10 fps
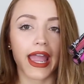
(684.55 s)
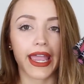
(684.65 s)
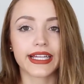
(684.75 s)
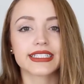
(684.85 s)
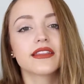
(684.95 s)

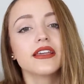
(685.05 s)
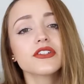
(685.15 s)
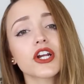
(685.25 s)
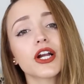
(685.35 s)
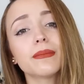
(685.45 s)
And
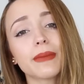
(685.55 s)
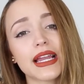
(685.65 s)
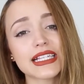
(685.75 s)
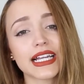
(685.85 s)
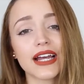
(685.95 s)
these are
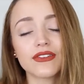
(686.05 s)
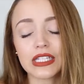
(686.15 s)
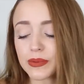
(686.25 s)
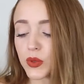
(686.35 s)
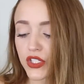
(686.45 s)
amazing. I have a
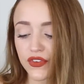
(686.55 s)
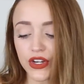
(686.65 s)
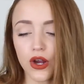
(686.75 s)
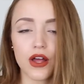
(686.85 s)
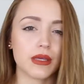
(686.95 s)
lip swatch
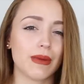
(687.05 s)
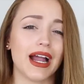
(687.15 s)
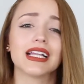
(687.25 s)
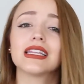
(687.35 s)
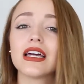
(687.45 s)
video on them.
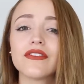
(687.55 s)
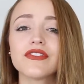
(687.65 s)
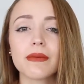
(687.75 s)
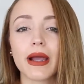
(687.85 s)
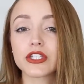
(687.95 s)
I love
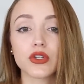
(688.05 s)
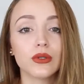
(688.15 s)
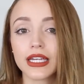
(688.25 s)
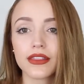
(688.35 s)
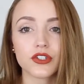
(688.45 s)
them. I
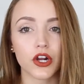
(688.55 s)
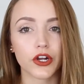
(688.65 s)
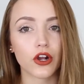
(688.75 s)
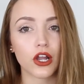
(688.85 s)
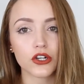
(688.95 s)
don't like the
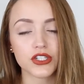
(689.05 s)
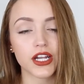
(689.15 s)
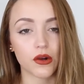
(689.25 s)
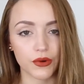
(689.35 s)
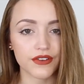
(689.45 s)
darker colors. I
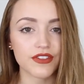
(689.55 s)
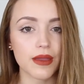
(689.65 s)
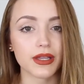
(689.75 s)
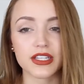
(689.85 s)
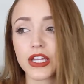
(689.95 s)
got rid of
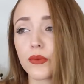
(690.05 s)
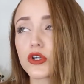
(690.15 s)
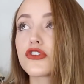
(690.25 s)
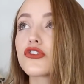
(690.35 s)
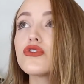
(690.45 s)
them because they
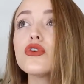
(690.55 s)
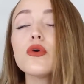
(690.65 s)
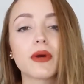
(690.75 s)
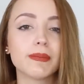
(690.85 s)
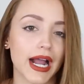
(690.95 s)
were
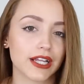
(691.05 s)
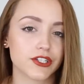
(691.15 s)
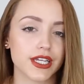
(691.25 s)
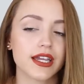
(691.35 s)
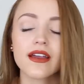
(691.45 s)
super
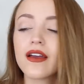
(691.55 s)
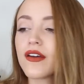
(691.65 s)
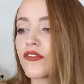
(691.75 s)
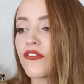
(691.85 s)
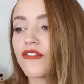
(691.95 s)
patchy,
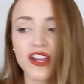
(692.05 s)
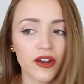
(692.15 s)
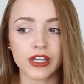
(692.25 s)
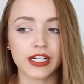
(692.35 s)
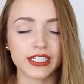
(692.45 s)

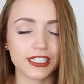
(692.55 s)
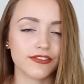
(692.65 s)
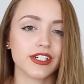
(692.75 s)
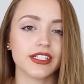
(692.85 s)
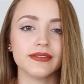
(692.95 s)
very
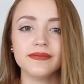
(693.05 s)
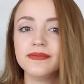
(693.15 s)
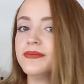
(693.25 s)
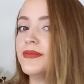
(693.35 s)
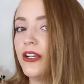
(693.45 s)
uneven,
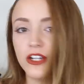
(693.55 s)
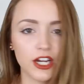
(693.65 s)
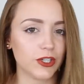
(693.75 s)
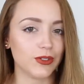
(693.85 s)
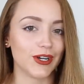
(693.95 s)

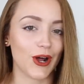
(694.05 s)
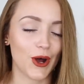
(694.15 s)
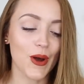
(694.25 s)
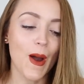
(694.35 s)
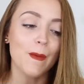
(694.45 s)
not cute at
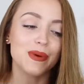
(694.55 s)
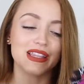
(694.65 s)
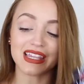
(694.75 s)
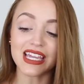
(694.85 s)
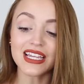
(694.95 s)
all.
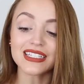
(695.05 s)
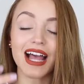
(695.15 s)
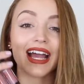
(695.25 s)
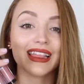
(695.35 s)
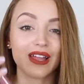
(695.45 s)
But these,
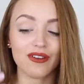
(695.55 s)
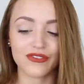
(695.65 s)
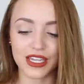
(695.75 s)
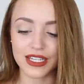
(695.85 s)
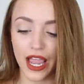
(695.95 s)
I
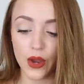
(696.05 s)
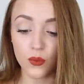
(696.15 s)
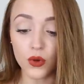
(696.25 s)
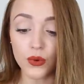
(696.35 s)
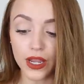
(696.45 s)
love these. I
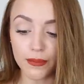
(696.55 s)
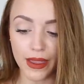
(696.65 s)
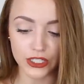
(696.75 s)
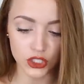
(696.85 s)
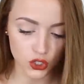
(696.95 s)
will
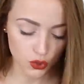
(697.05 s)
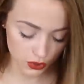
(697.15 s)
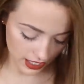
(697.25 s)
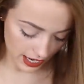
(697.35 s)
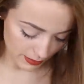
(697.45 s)
recommend two
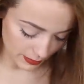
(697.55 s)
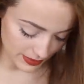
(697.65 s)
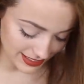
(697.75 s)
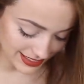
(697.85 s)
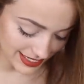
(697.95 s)
that I'm
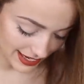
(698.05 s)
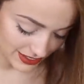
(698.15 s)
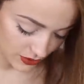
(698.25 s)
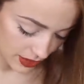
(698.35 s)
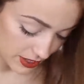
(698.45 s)

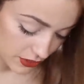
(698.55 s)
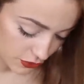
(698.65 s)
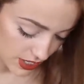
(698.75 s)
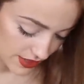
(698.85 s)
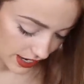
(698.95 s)
obsessed, I mean
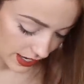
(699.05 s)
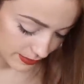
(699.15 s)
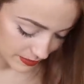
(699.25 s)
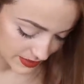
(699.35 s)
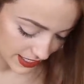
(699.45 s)
three that I
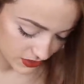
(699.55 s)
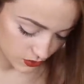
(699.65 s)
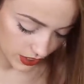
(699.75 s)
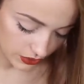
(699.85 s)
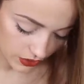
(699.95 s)
am
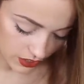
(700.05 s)
obsessed with.